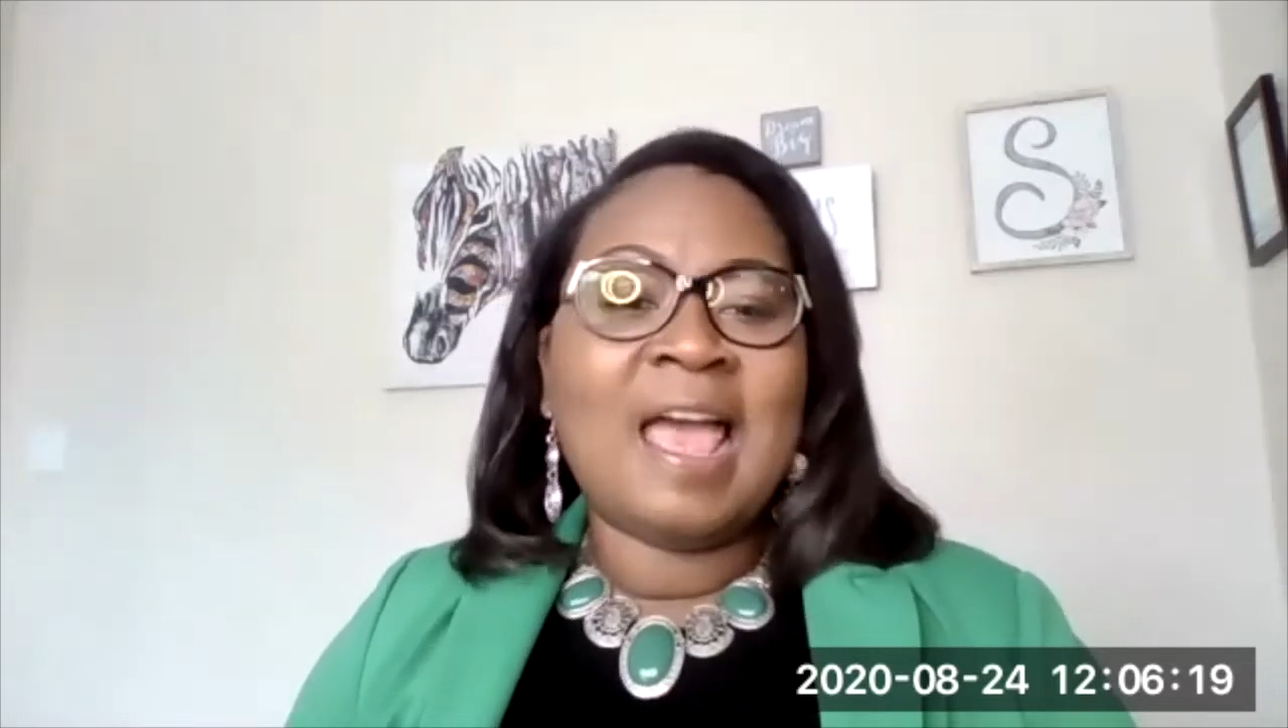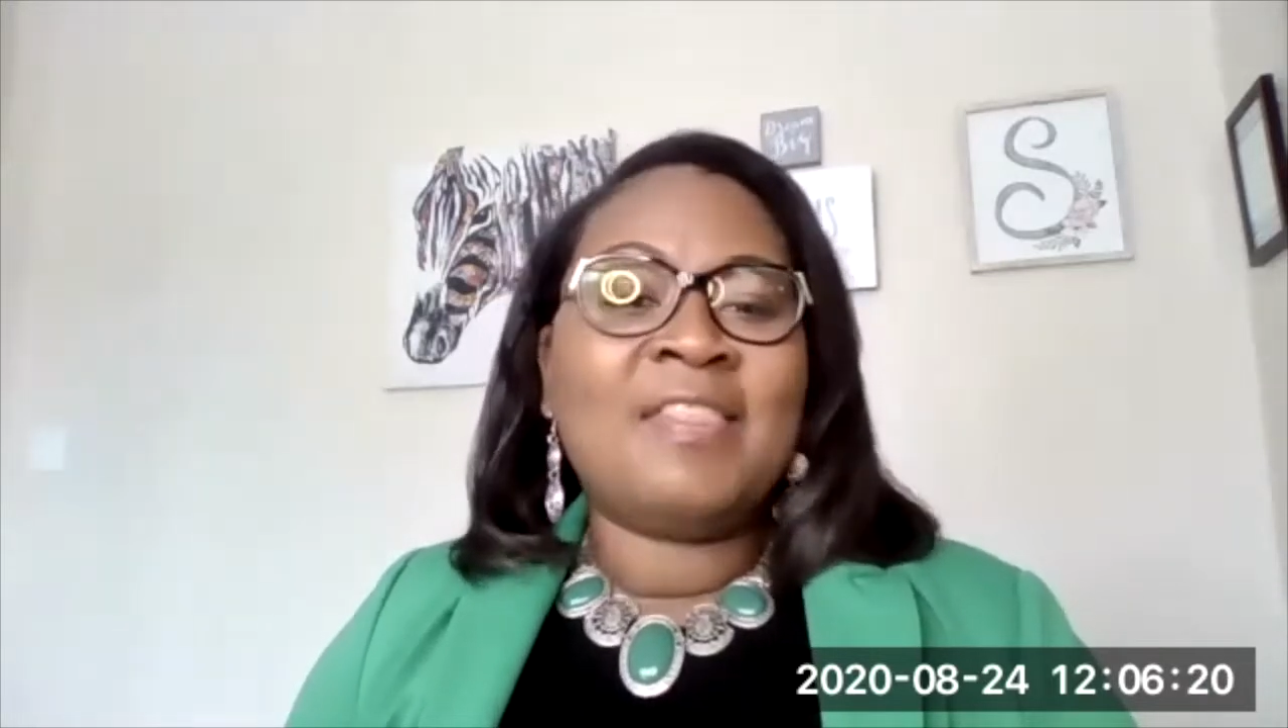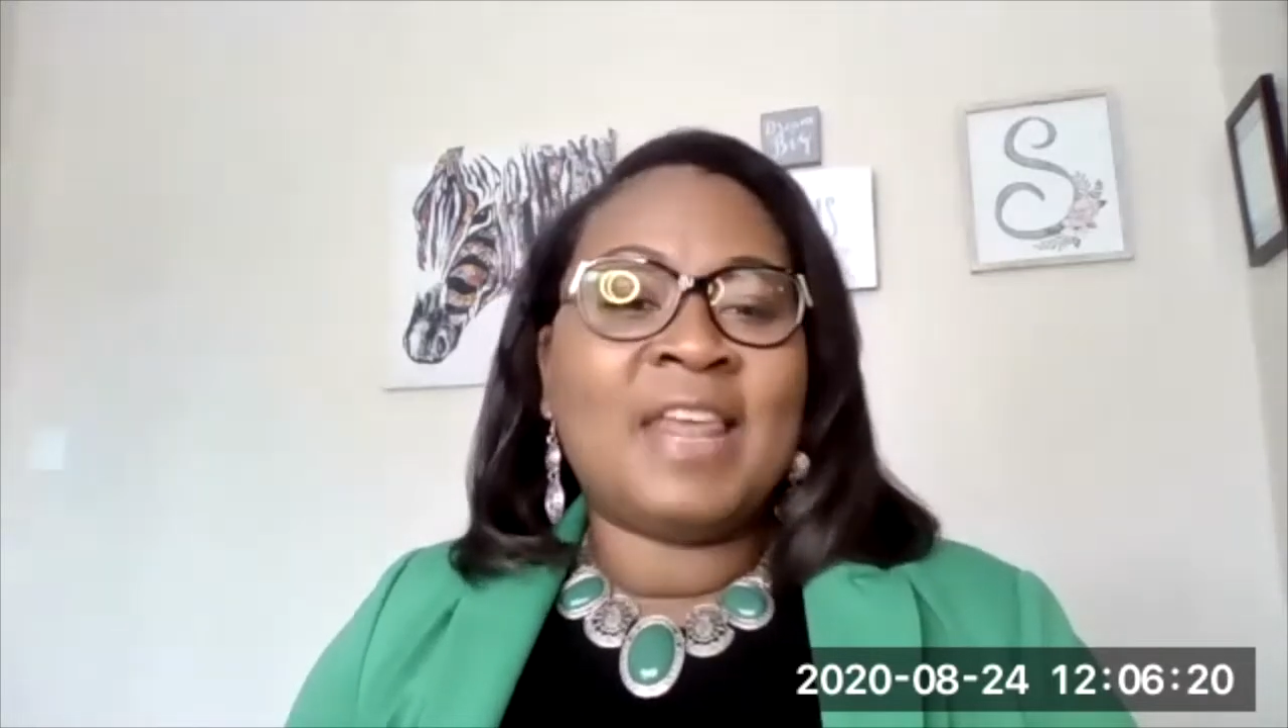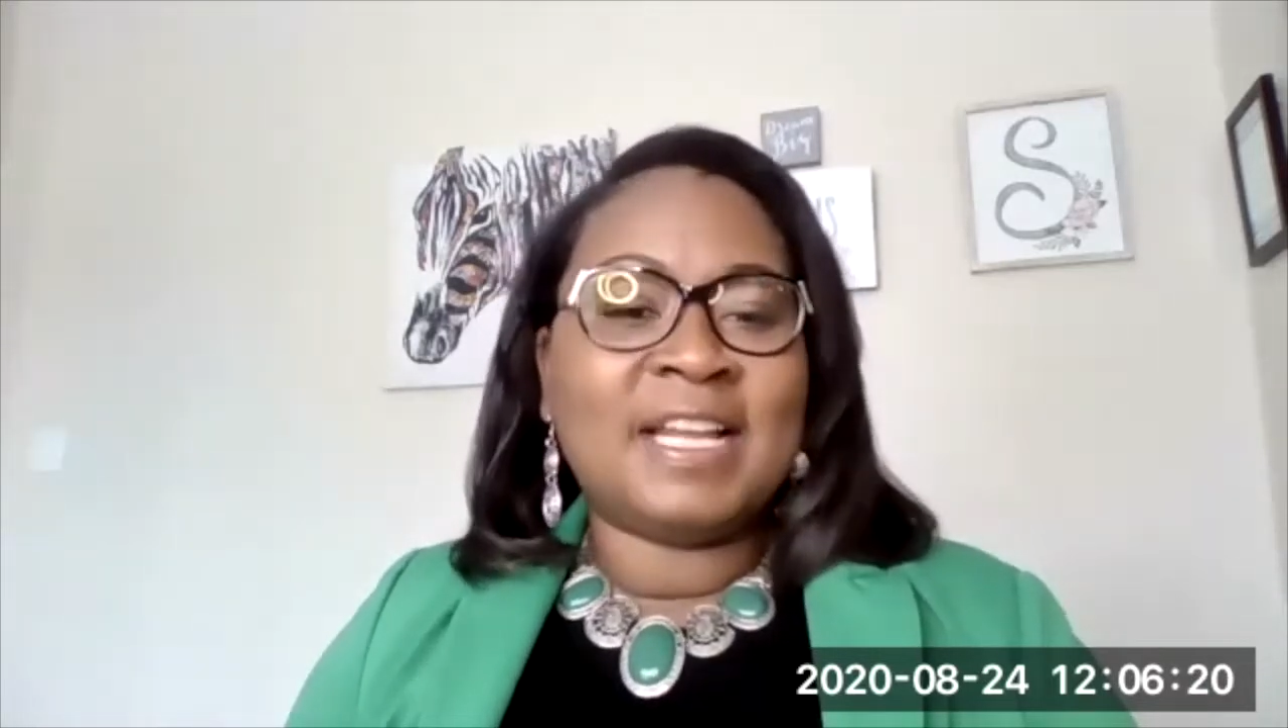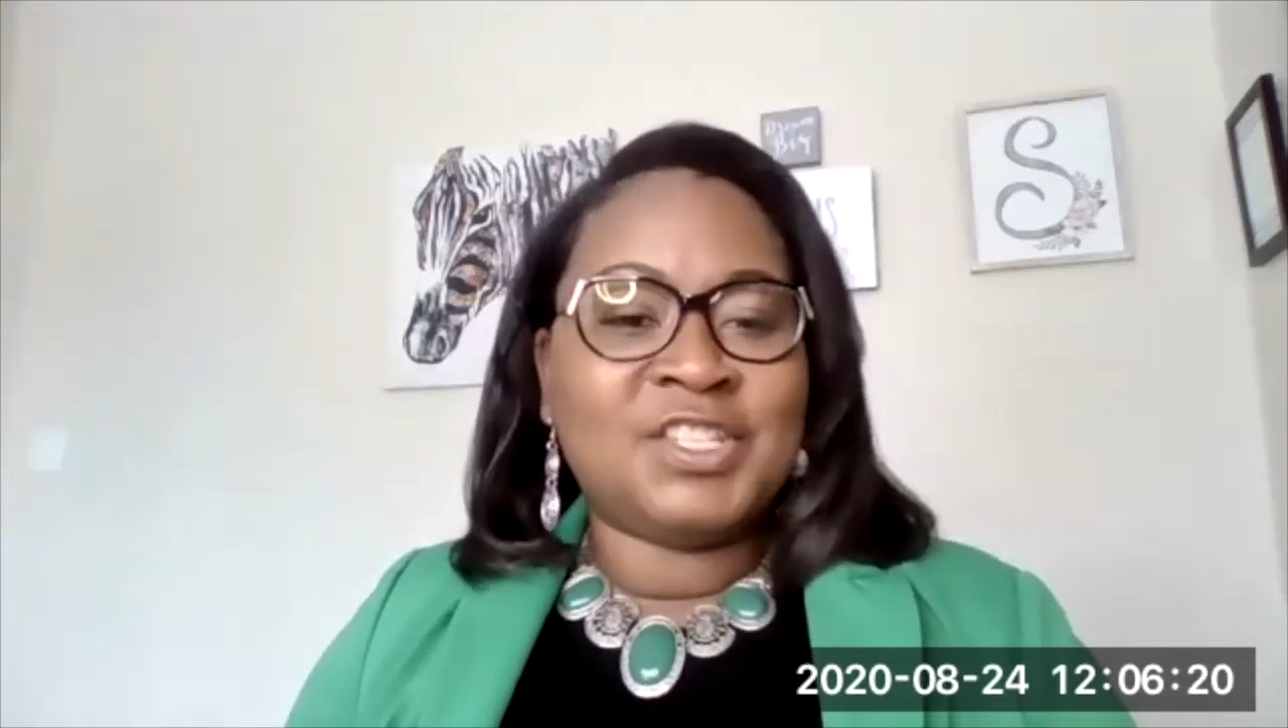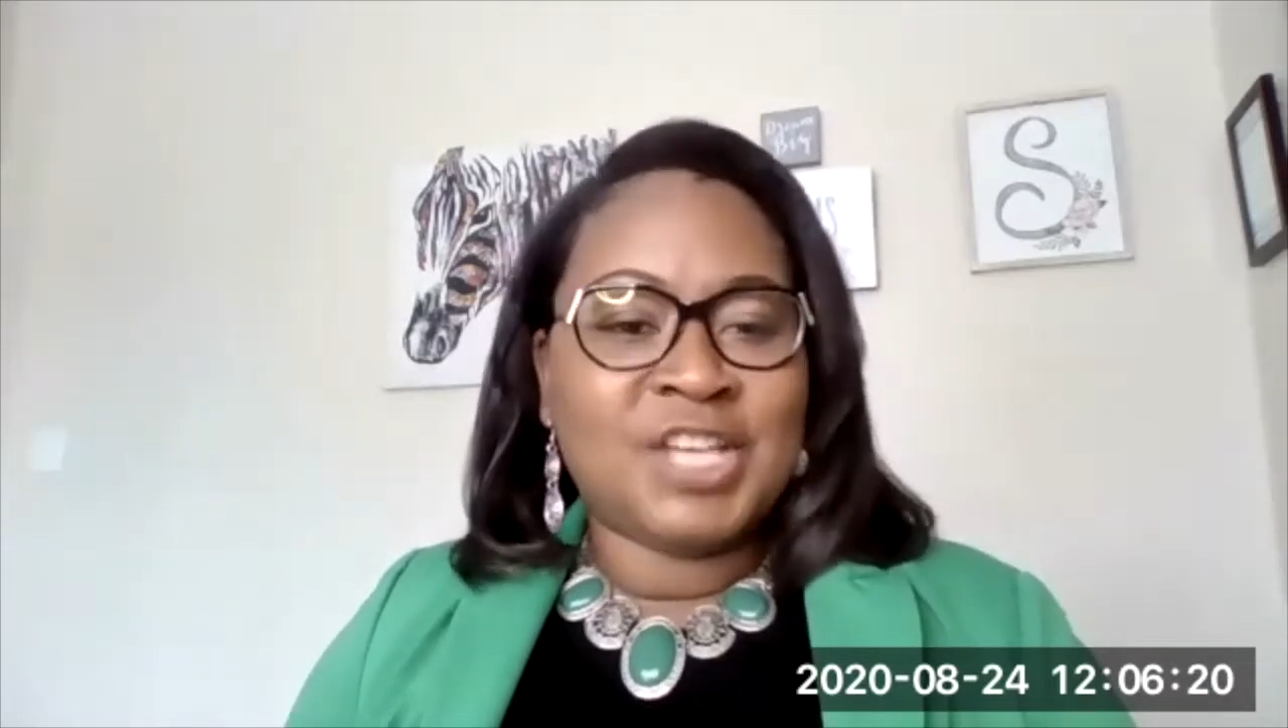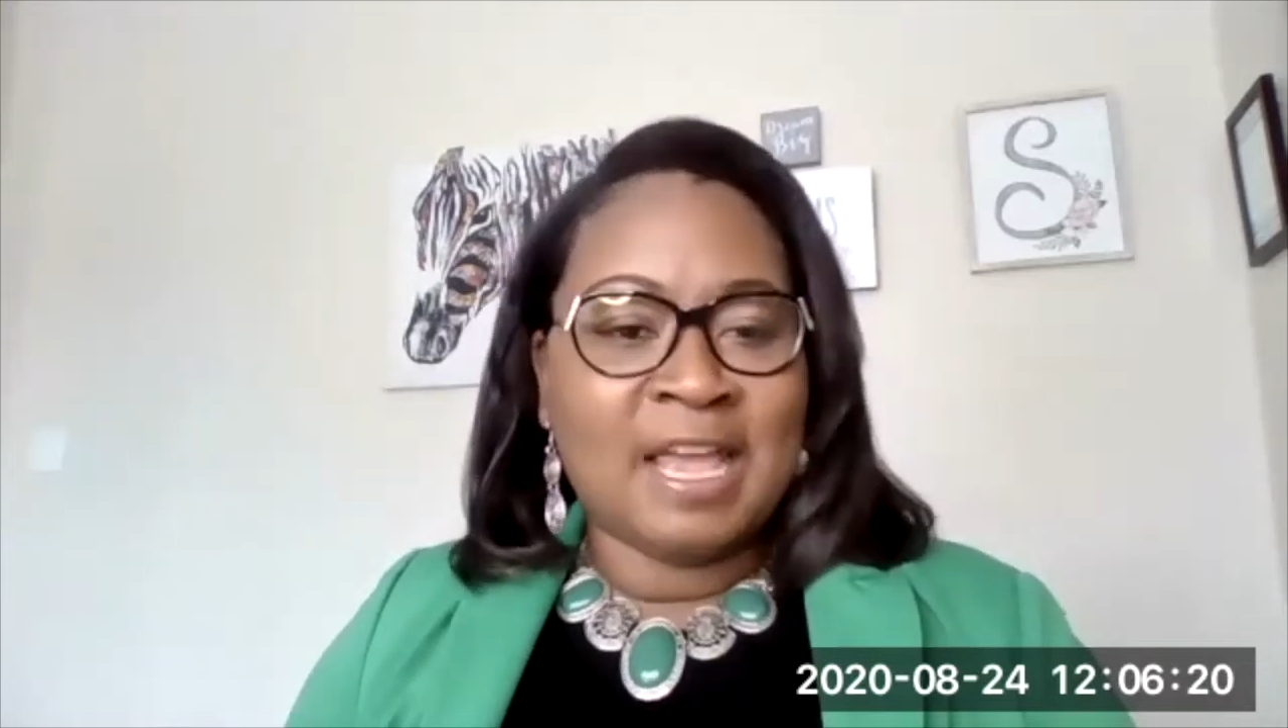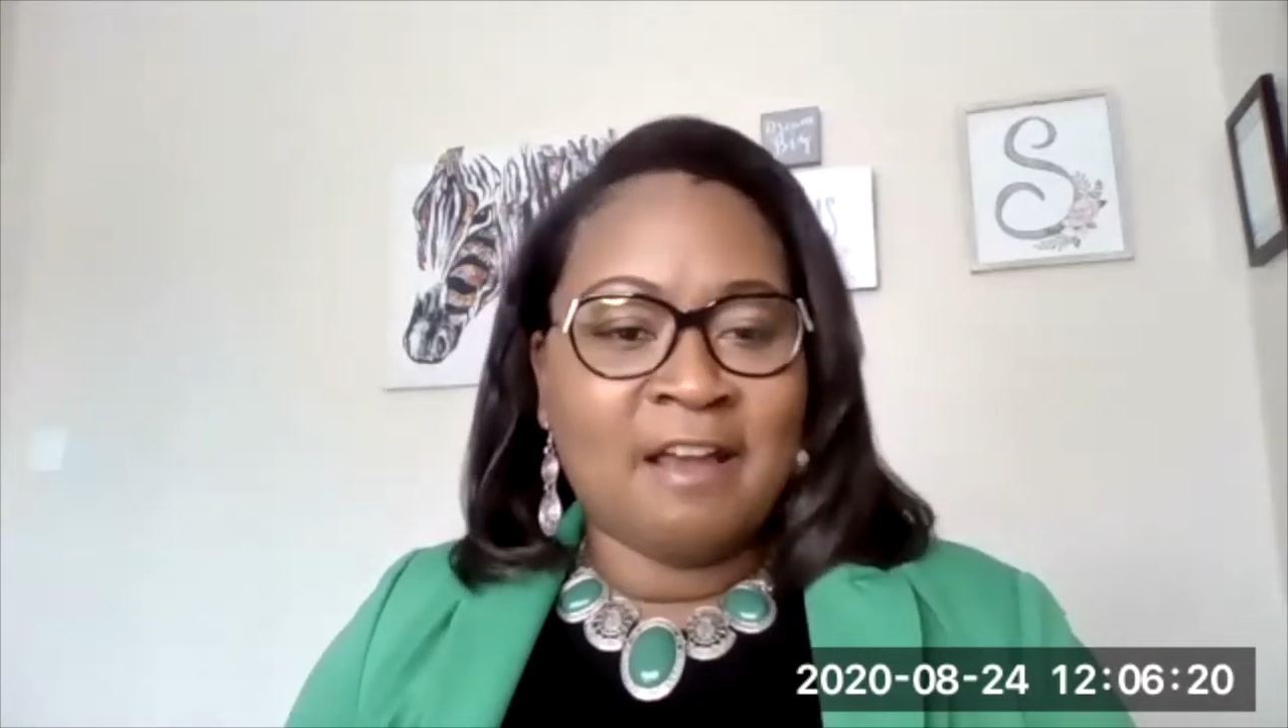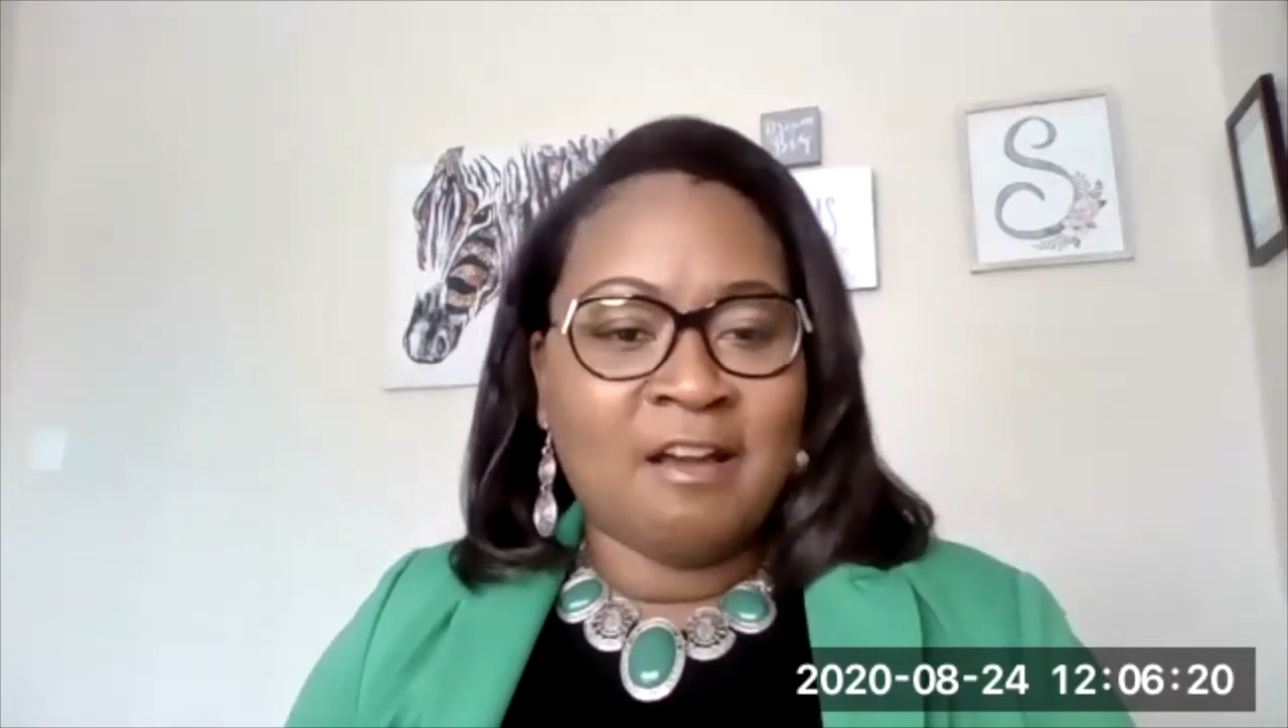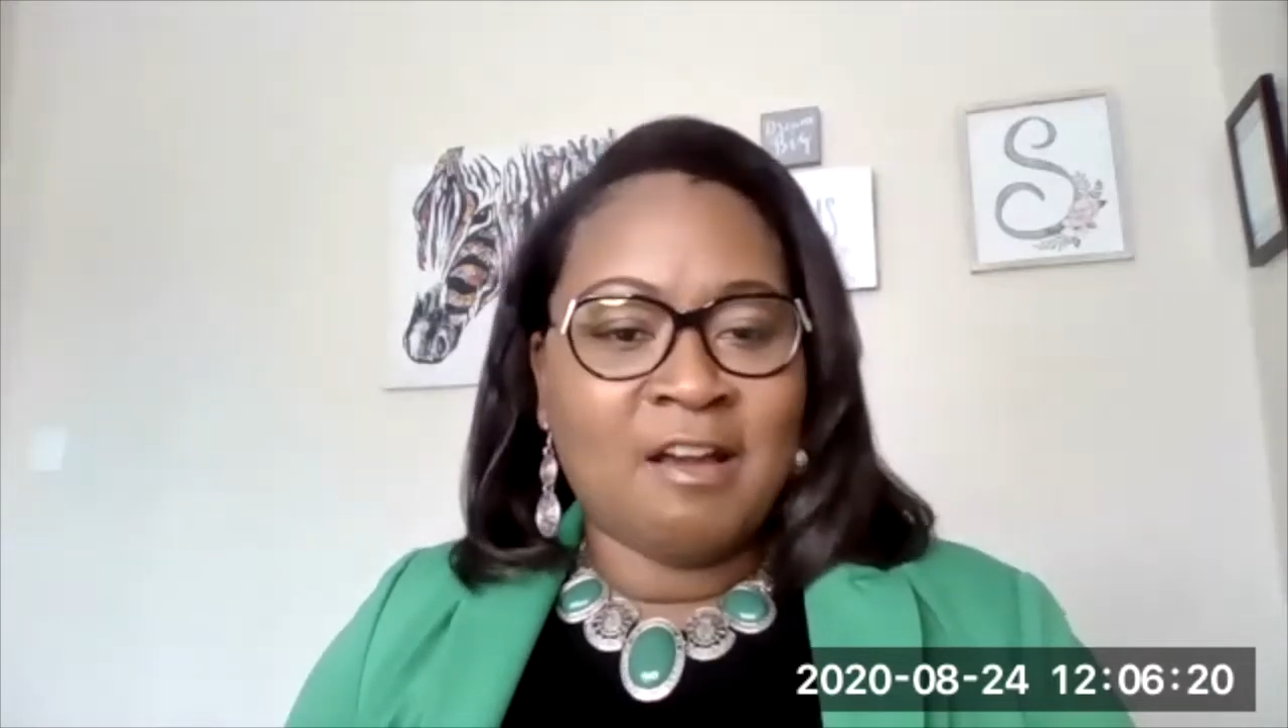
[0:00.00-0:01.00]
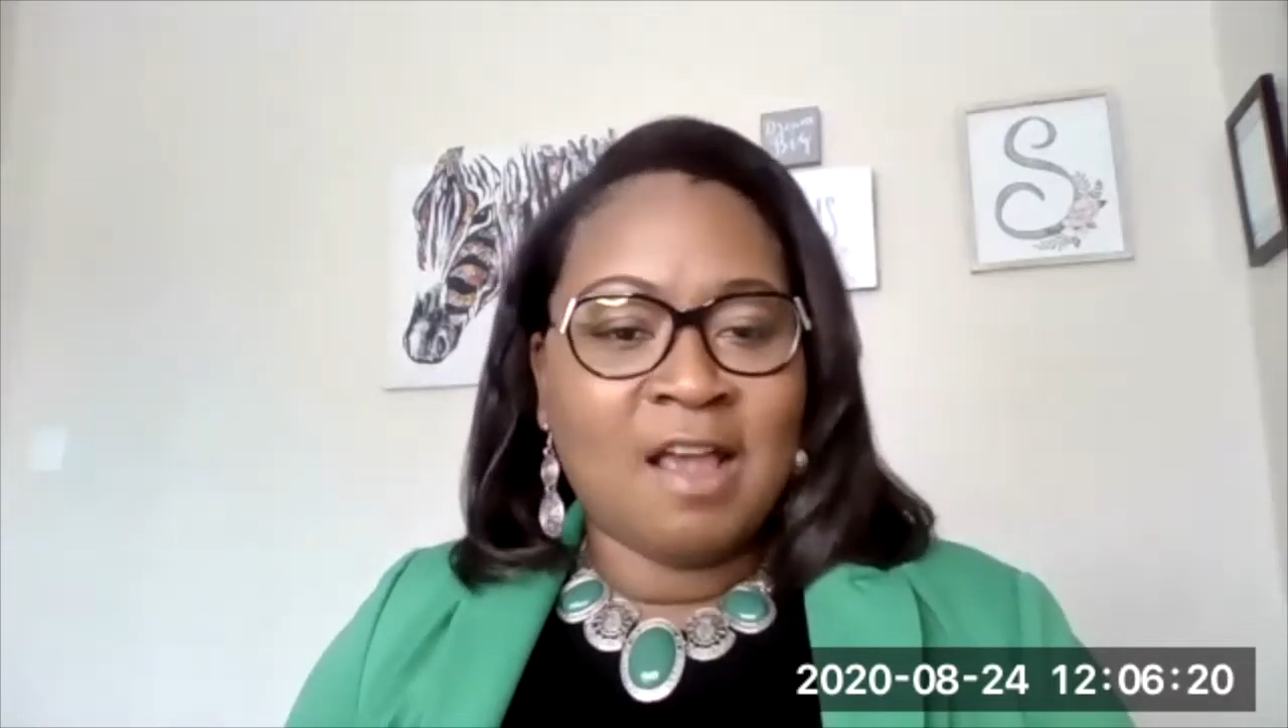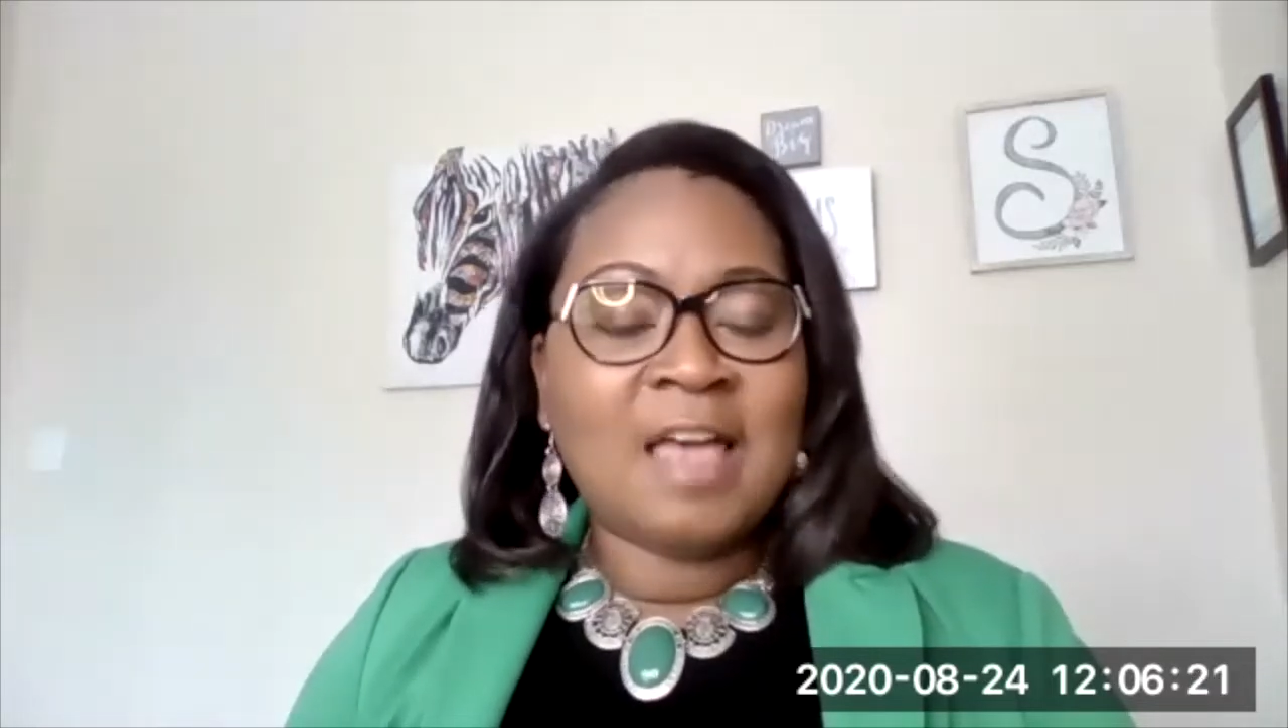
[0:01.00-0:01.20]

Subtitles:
that I chair